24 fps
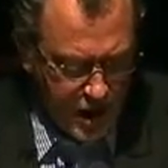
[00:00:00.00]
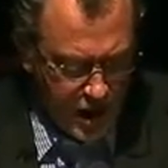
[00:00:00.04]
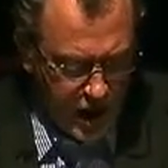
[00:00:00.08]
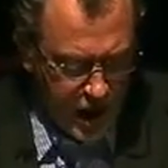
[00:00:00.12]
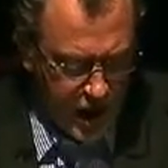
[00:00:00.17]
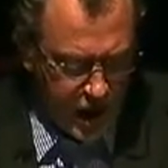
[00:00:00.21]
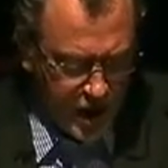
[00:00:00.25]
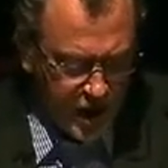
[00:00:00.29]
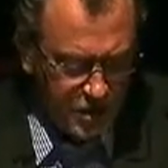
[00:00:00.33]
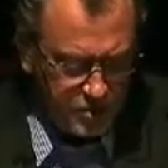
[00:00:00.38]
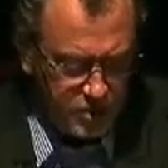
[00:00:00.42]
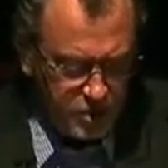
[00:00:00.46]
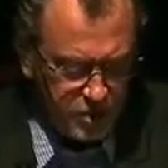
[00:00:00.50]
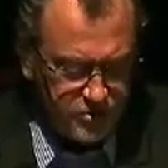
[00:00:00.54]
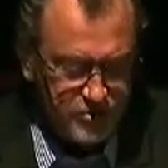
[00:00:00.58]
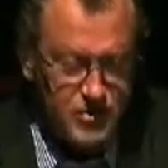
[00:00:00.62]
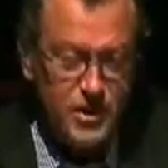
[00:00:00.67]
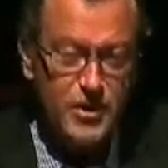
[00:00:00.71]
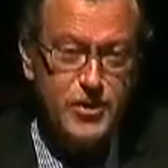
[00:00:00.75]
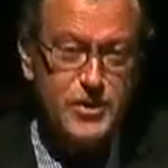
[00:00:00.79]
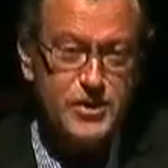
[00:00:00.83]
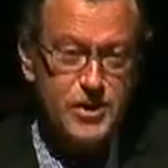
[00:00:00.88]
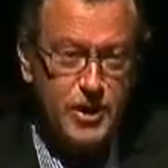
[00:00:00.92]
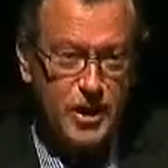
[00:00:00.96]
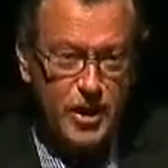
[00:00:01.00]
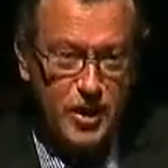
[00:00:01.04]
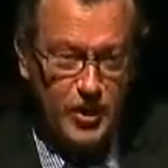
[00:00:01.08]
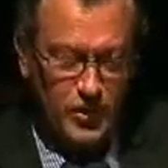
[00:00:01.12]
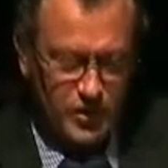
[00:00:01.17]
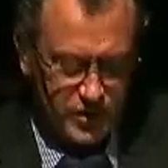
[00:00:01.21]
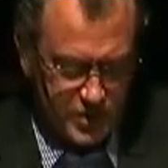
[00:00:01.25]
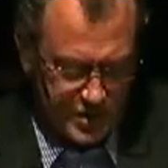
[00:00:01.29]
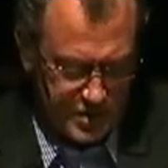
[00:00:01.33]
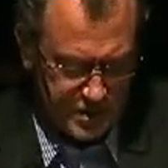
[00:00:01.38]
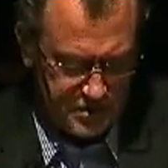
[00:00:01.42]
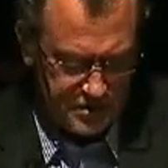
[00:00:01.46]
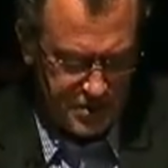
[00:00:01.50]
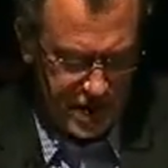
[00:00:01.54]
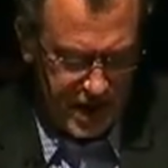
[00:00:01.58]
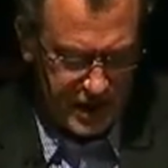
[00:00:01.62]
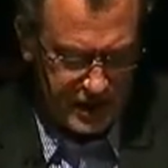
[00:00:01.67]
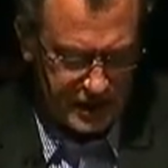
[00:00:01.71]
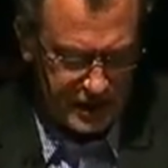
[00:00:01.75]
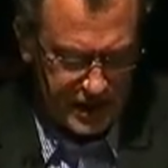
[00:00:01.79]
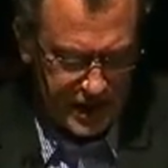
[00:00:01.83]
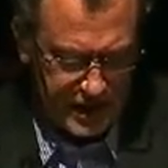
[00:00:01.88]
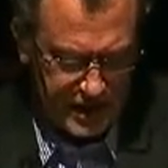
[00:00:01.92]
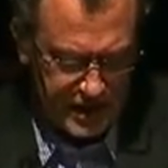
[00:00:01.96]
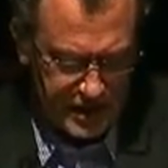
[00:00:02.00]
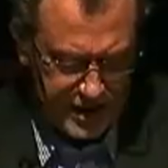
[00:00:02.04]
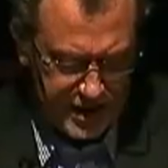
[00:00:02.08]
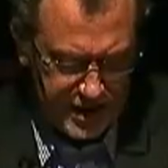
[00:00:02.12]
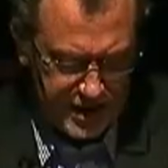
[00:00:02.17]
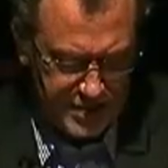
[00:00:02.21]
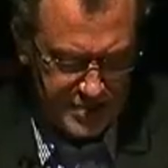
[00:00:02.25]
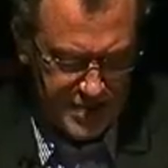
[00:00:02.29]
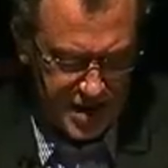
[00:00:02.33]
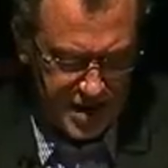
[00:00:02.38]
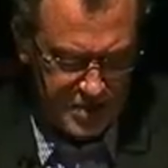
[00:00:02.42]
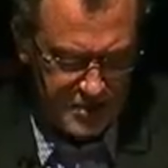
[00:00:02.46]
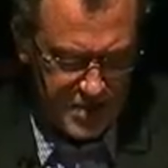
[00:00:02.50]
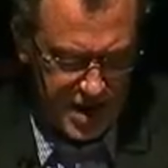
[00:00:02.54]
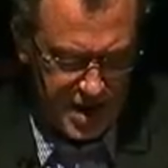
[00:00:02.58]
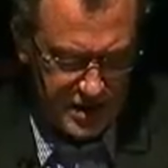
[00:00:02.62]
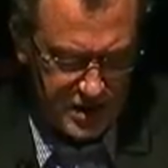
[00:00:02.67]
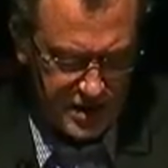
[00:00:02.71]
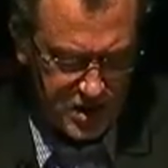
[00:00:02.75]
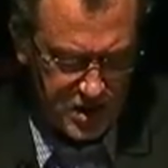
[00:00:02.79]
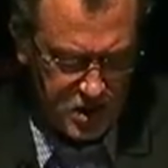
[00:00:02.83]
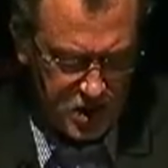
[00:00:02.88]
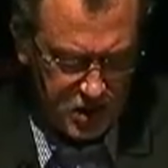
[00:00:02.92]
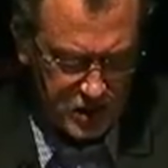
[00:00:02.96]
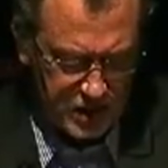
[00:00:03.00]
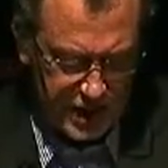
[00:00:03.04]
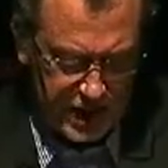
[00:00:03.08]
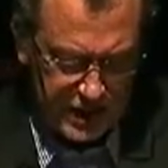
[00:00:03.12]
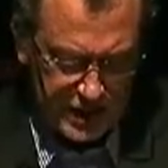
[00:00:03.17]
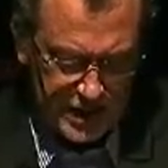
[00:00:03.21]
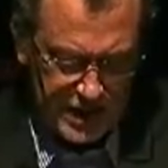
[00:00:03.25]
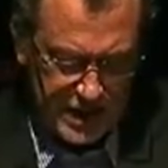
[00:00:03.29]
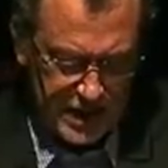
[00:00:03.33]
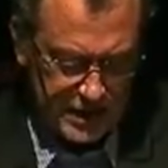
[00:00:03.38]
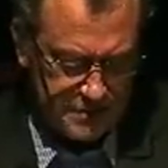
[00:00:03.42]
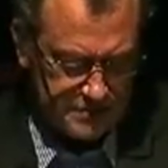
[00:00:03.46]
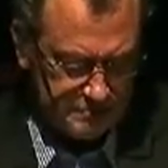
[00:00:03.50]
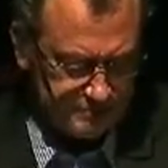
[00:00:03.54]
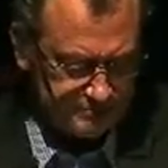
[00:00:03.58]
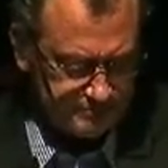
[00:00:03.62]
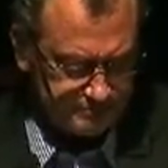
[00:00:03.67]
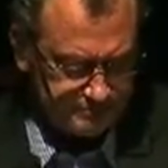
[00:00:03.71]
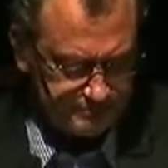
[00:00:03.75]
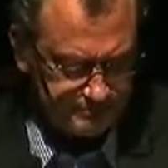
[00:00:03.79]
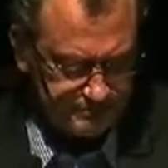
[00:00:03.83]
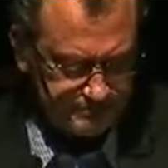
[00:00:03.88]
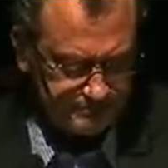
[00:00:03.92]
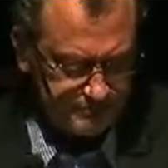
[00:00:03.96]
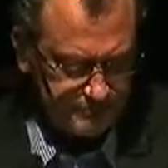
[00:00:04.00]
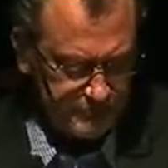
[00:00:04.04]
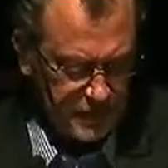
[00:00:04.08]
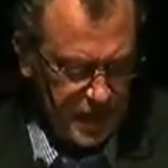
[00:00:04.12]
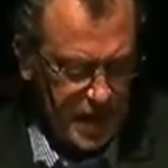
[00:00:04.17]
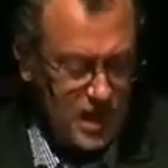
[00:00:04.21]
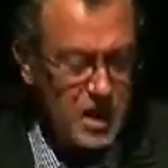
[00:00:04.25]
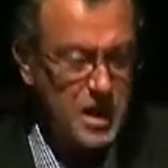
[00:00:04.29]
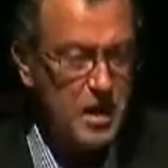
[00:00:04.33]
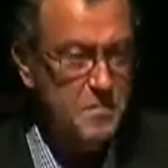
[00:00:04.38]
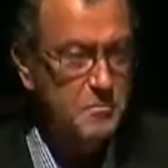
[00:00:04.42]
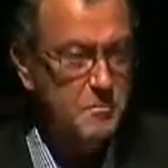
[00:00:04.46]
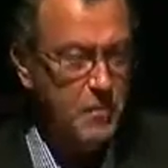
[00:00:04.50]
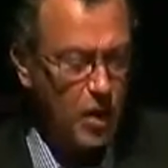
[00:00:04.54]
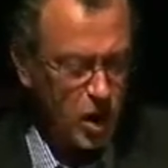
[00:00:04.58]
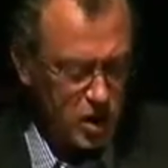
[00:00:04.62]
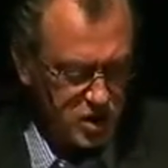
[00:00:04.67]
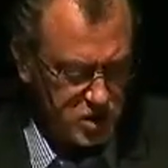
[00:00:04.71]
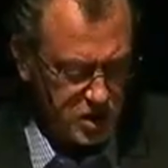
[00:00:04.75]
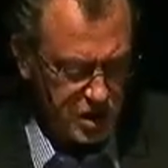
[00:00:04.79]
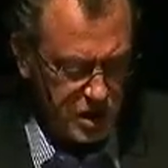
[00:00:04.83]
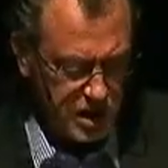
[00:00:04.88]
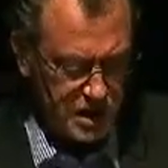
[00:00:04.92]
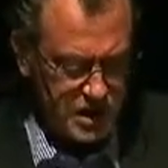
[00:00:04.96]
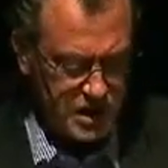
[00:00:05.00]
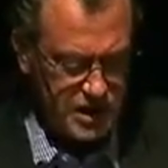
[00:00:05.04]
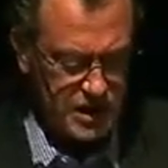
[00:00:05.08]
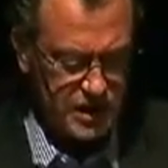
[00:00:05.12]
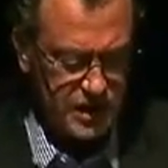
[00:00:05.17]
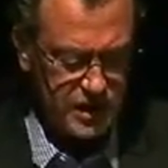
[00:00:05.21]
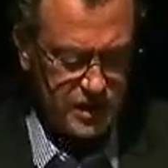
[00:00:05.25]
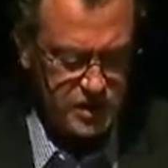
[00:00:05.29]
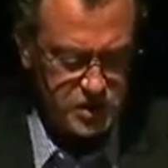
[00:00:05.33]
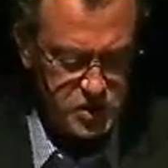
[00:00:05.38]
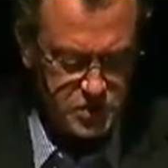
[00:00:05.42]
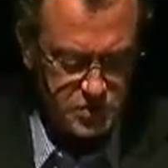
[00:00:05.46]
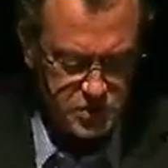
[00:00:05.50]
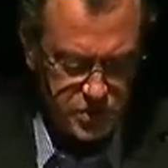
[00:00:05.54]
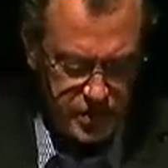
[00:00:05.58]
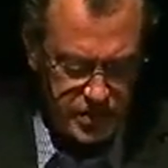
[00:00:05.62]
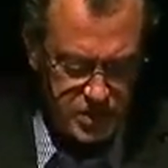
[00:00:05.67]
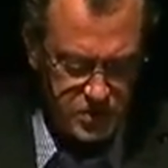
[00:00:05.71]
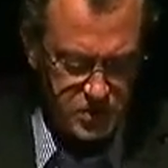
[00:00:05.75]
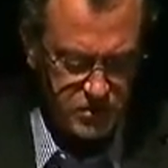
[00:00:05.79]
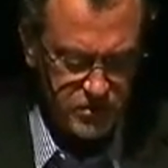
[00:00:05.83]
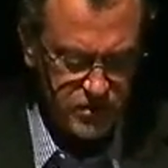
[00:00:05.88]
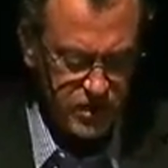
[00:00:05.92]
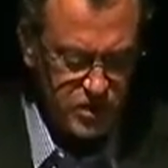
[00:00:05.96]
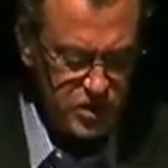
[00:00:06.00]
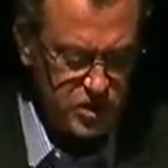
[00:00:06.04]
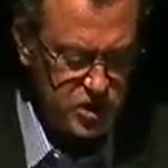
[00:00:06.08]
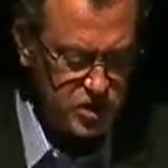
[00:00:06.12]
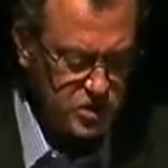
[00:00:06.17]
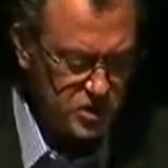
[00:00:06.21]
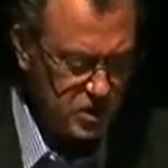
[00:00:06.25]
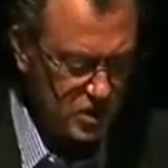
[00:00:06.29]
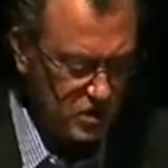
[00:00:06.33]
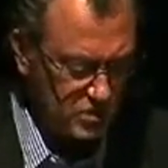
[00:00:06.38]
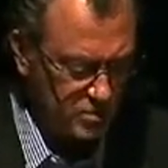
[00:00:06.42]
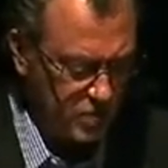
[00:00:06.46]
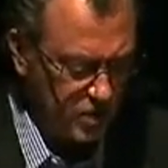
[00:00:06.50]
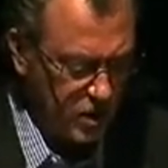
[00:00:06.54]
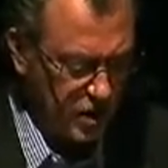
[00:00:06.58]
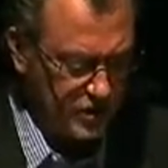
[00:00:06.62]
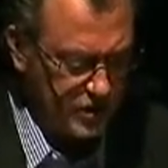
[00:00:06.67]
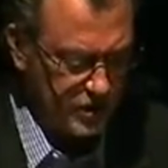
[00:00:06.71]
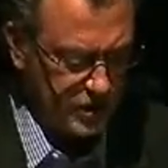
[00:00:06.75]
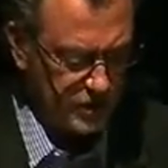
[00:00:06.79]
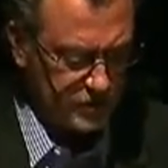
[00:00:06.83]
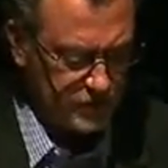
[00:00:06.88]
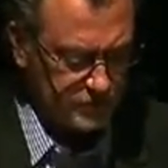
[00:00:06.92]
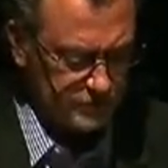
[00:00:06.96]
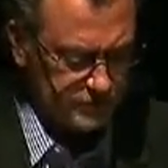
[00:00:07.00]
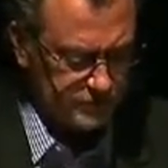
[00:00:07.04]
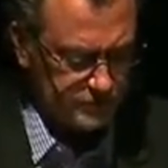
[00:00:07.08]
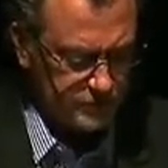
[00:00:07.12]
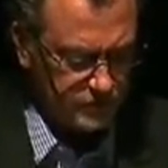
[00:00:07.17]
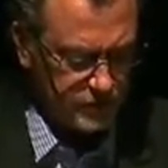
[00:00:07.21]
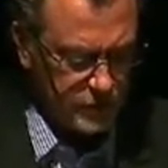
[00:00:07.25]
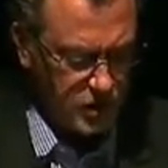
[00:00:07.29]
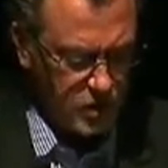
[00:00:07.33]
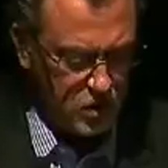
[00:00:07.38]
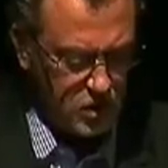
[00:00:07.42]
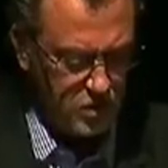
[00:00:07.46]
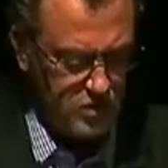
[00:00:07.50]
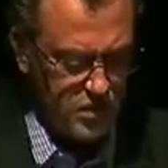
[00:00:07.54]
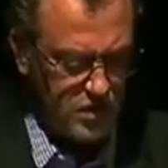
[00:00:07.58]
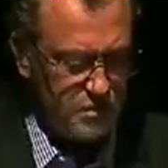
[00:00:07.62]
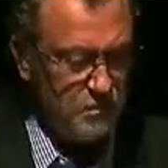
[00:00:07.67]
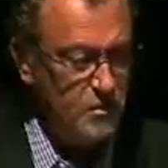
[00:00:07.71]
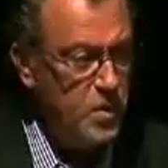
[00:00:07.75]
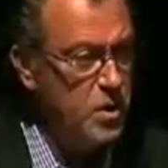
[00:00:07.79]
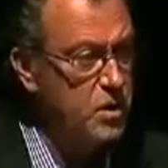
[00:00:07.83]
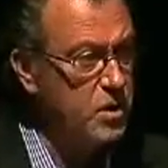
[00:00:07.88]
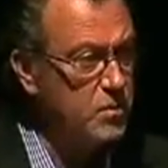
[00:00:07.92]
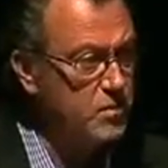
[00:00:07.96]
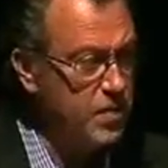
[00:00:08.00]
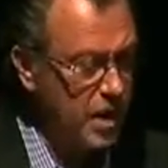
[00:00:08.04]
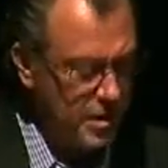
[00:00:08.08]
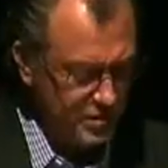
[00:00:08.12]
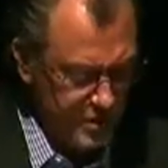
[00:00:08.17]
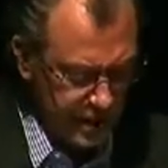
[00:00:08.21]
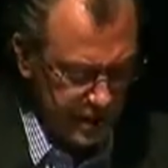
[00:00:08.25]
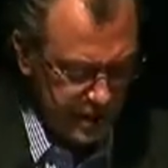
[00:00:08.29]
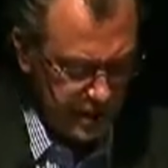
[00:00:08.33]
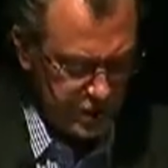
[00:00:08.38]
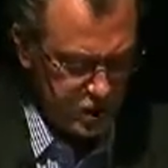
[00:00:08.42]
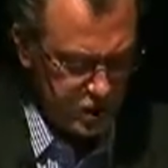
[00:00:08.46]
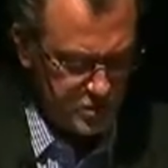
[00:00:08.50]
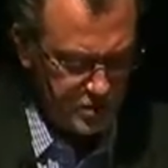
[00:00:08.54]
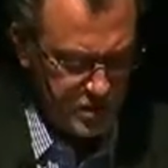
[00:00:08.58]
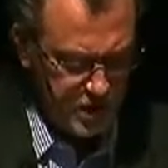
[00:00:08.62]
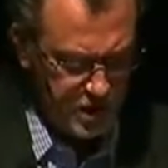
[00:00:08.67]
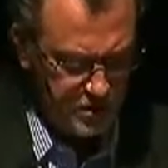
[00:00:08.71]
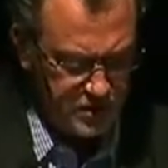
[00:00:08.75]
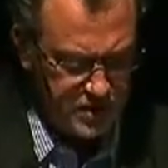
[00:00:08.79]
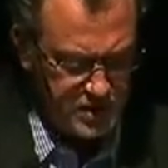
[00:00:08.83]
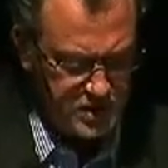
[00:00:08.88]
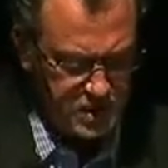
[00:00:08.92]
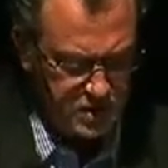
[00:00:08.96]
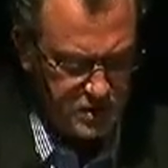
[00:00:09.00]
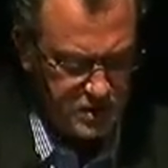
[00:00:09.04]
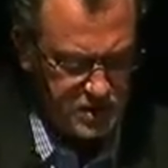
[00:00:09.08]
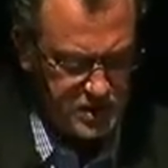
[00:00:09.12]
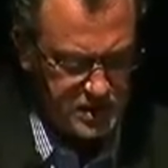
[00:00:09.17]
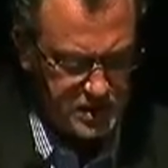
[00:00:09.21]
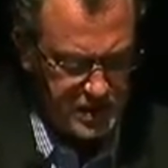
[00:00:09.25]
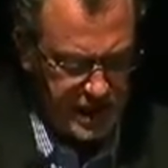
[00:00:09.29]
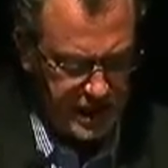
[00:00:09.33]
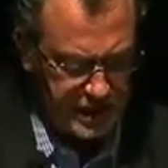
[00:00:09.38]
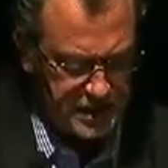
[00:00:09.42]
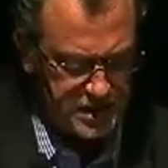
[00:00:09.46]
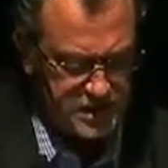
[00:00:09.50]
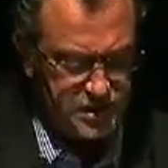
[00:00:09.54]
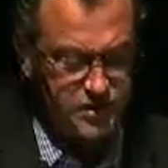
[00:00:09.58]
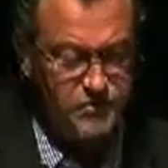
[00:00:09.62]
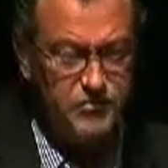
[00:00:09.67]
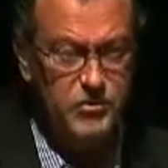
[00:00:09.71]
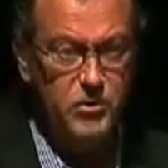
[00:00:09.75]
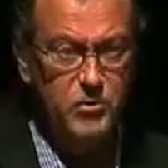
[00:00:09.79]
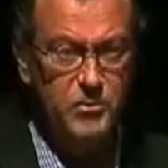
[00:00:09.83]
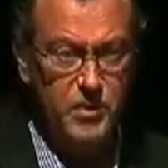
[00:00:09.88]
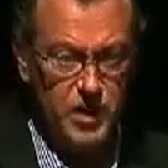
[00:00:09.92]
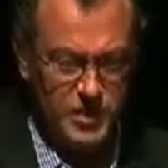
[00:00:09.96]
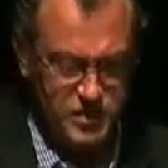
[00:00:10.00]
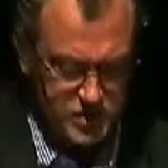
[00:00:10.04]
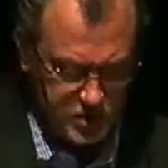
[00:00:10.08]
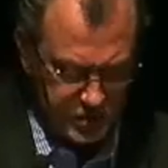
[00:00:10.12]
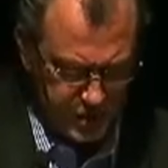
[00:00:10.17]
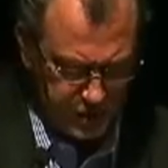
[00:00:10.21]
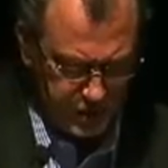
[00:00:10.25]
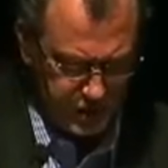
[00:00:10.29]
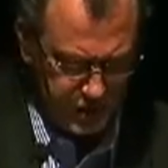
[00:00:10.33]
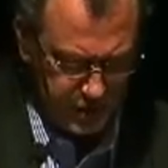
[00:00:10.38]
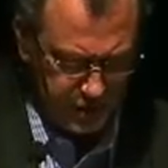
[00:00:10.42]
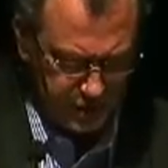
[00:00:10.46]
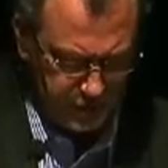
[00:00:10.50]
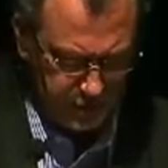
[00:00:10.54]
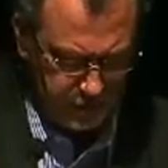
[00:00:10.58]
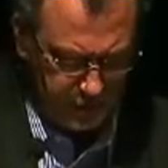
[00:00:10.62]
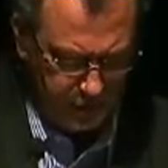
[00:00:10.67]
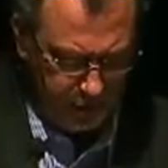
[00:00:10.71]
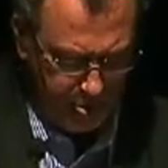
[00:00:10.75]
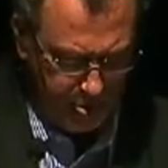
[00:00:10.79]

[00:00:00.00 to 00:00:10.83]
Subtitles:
A couple of years ago in Baghdad, I met a man called Ali. He had embarked on a killing spree to avenge his own brother, who had been murdered by militiamen of his own sect a few months earlier.